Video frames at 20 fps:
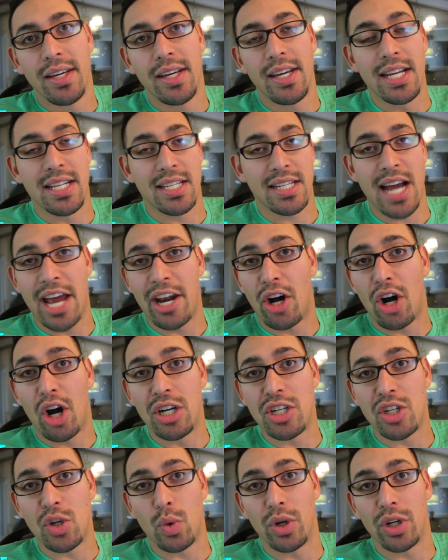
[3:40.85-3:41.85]
it's kind of
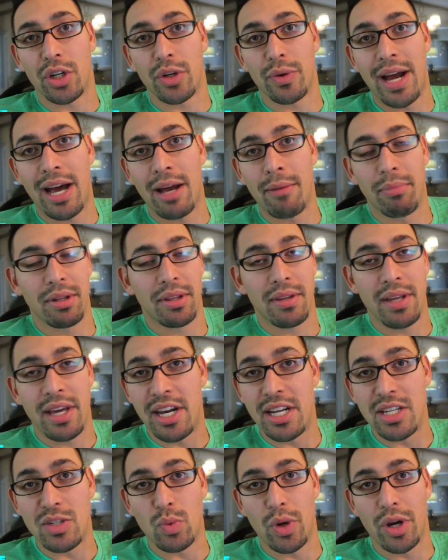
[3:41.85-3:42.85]
hard to work around, but
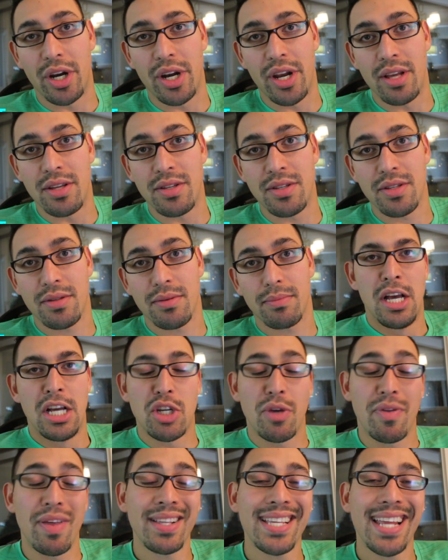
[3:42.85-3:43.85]
it is what it is.
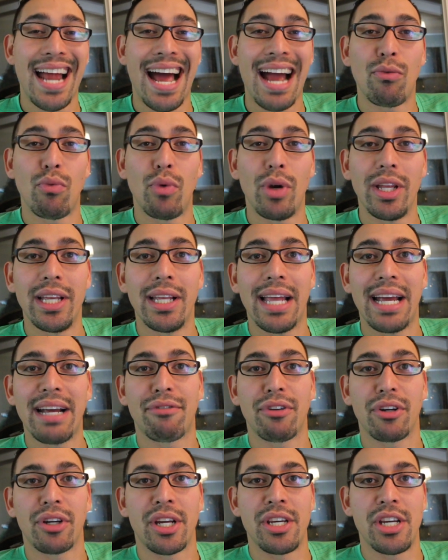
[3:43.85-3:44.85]
So things that I really
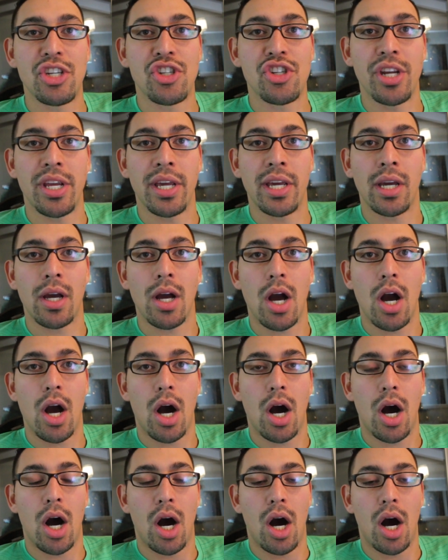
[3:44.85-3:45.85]
like for conditioning
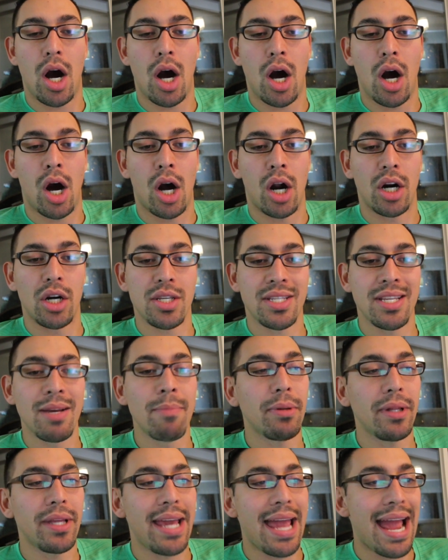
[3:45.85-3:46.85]
are
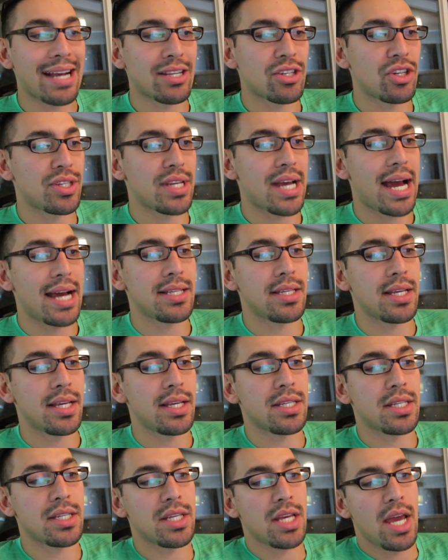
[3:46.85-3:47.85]
simply
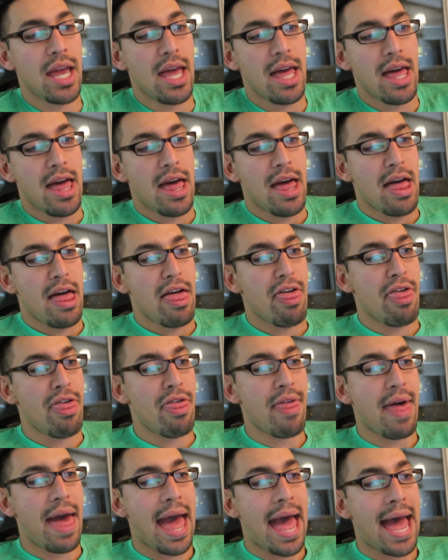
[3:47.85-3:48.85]
exercises
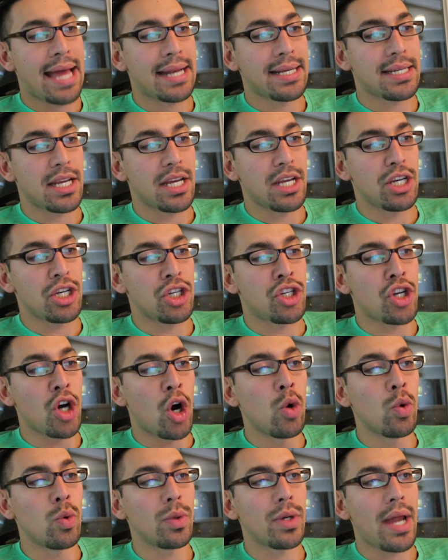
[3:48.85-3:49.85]
that
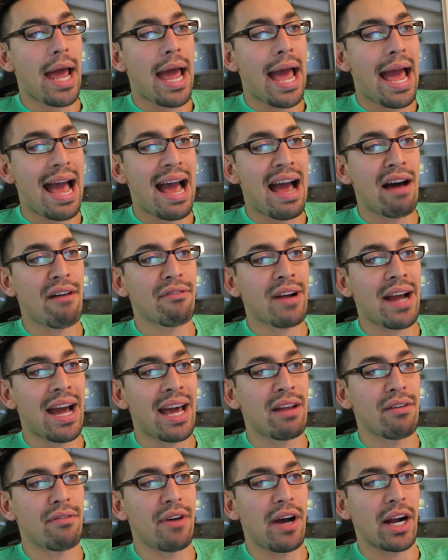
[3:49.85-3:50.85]
don't have
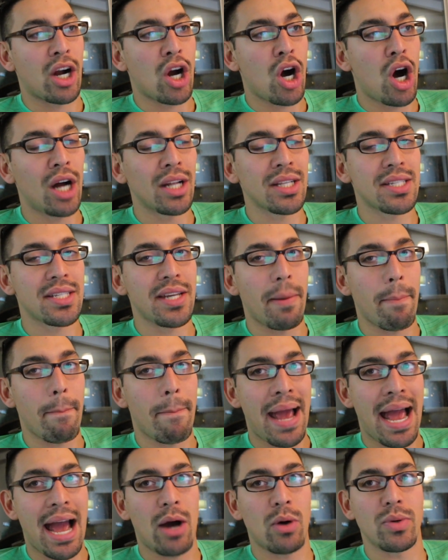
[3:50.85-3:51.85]
kind of a constant
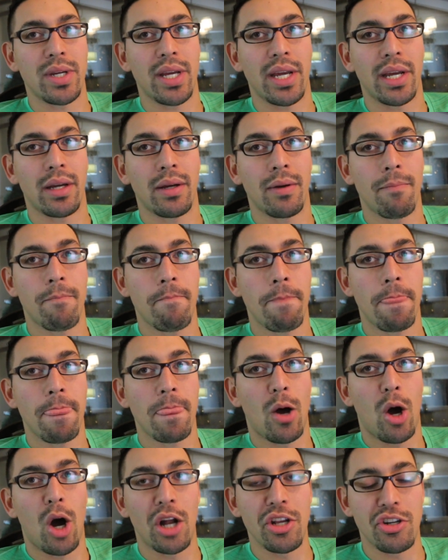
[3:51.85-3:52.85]
pounding
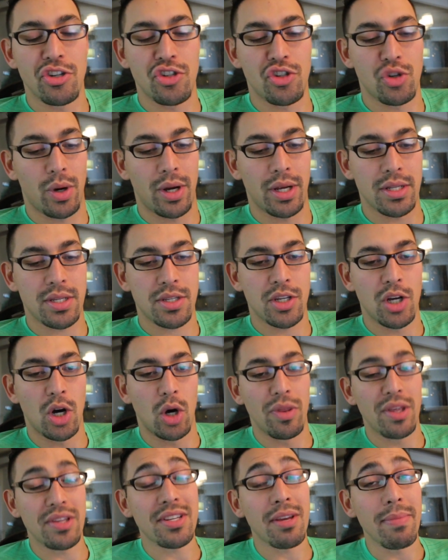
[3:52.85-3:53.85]
on your joints.
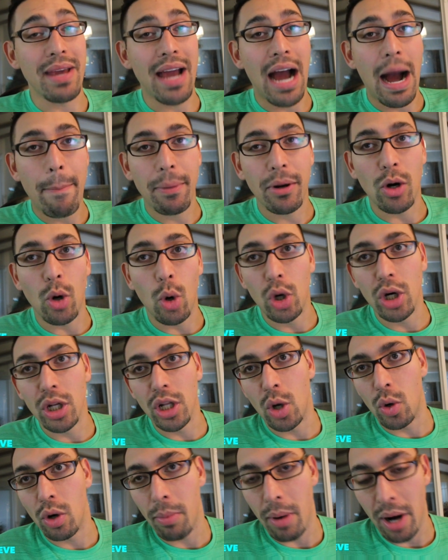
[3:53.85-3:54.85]
So this can be upper or
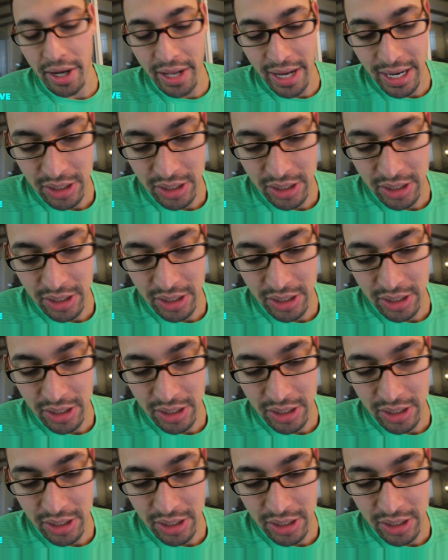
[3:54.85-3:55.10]
lower body